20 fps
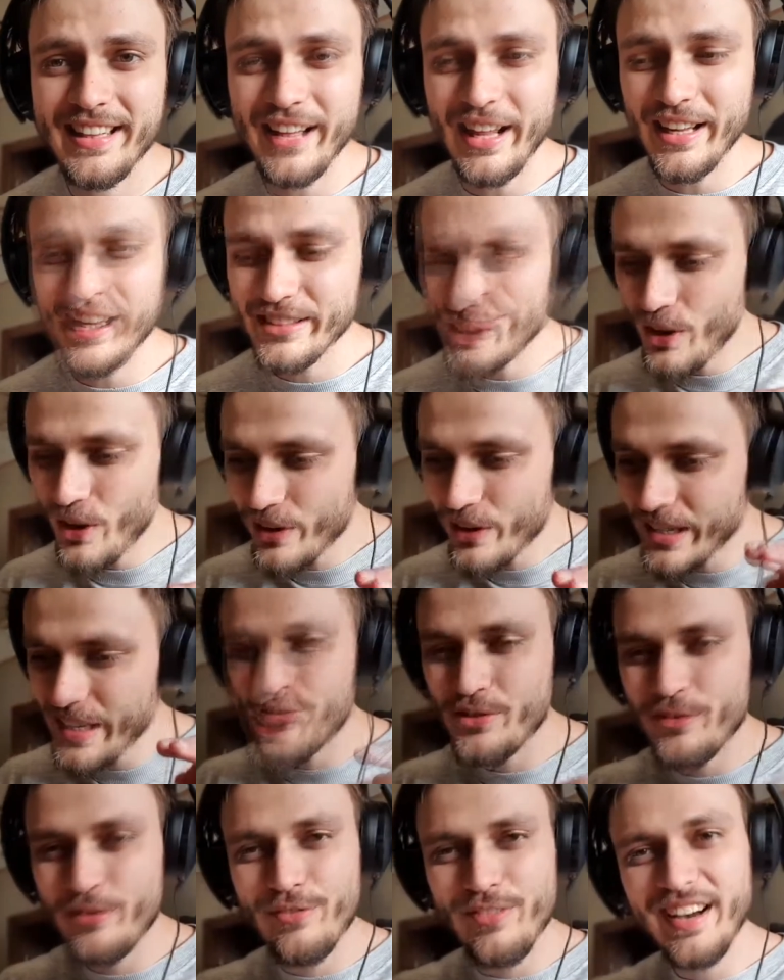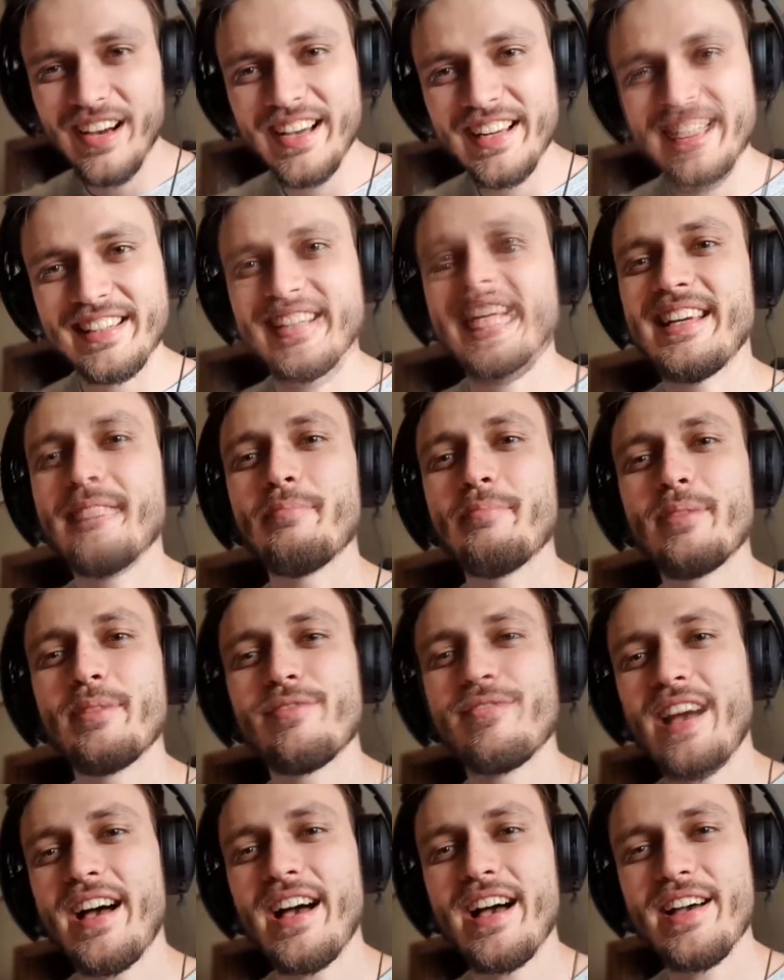As long as you find an
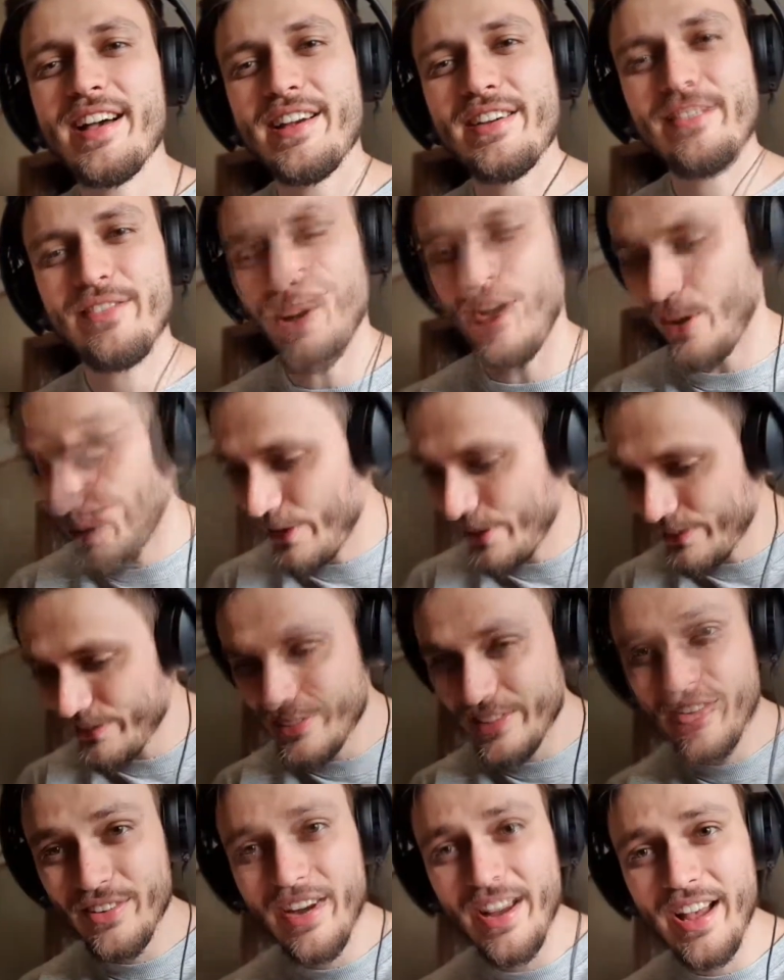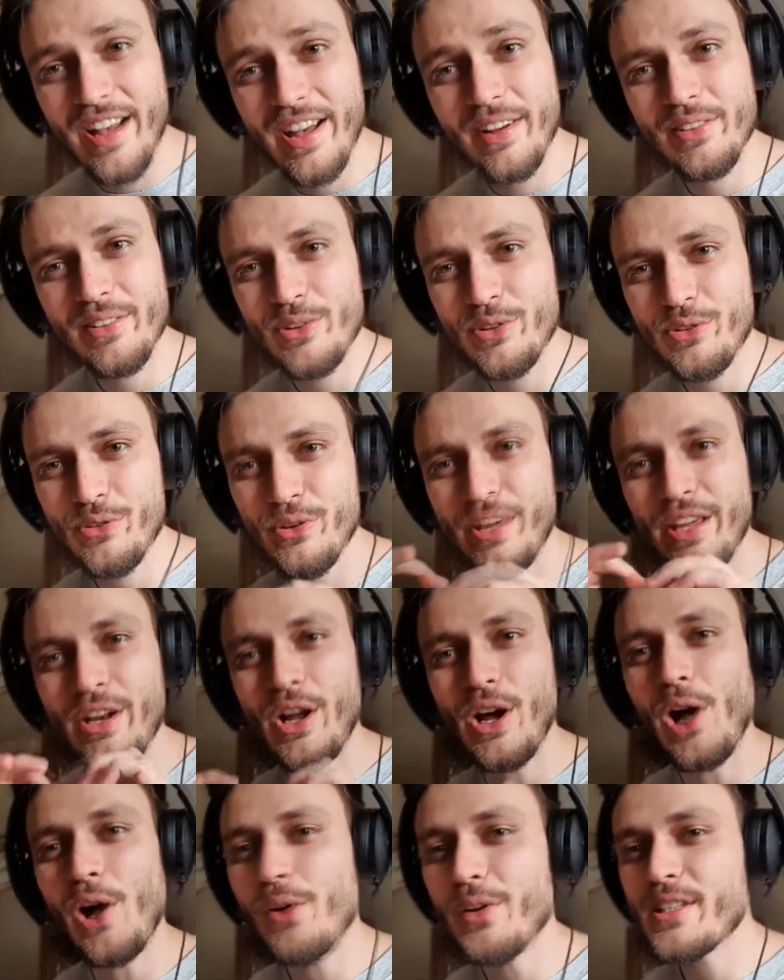MP5 on the ground, you can
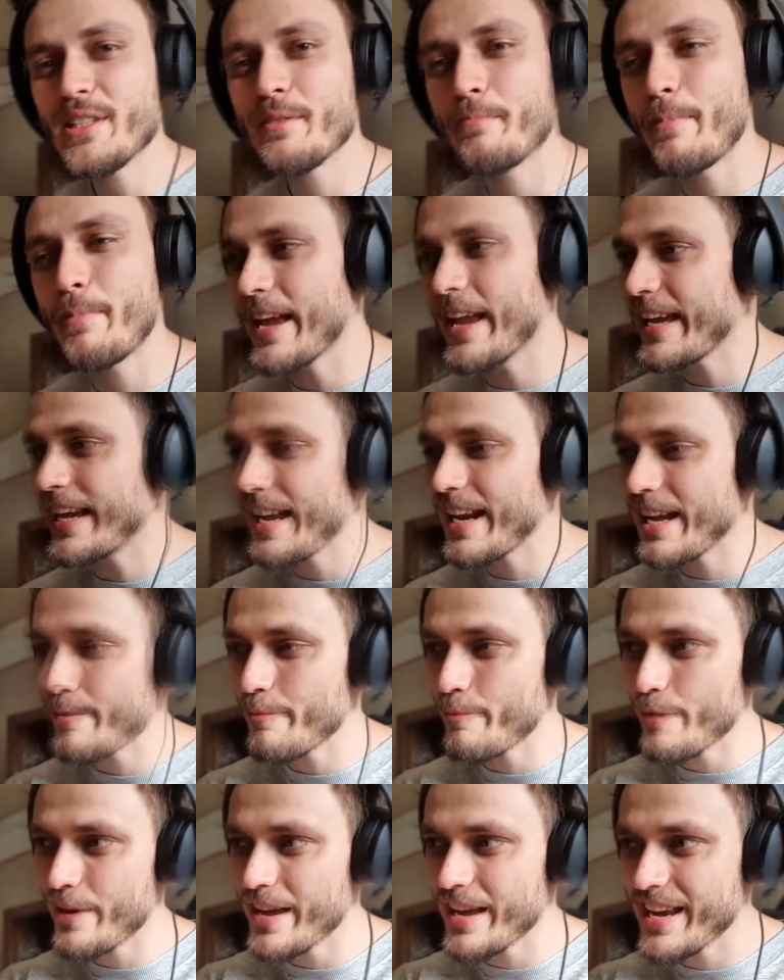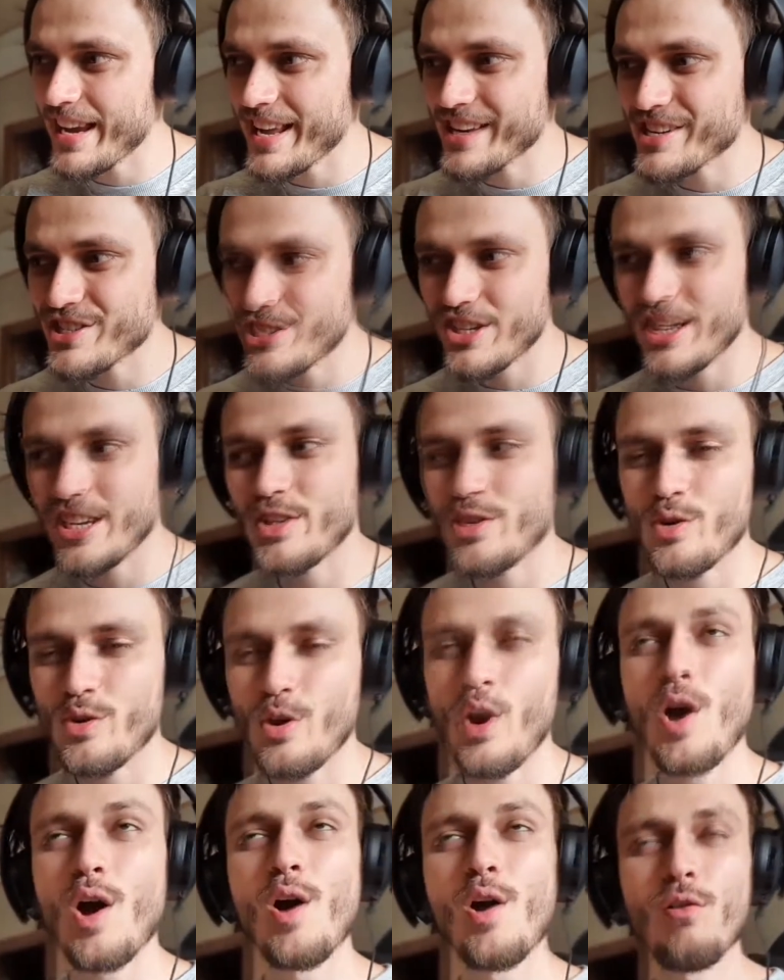always pick it up in exchange
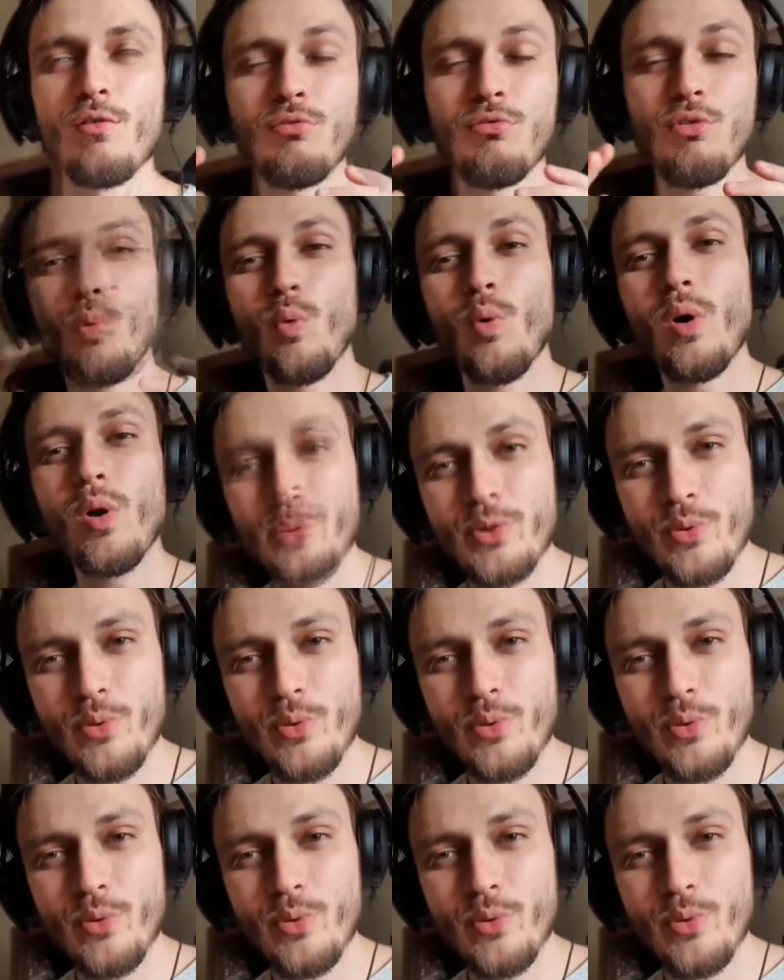for what you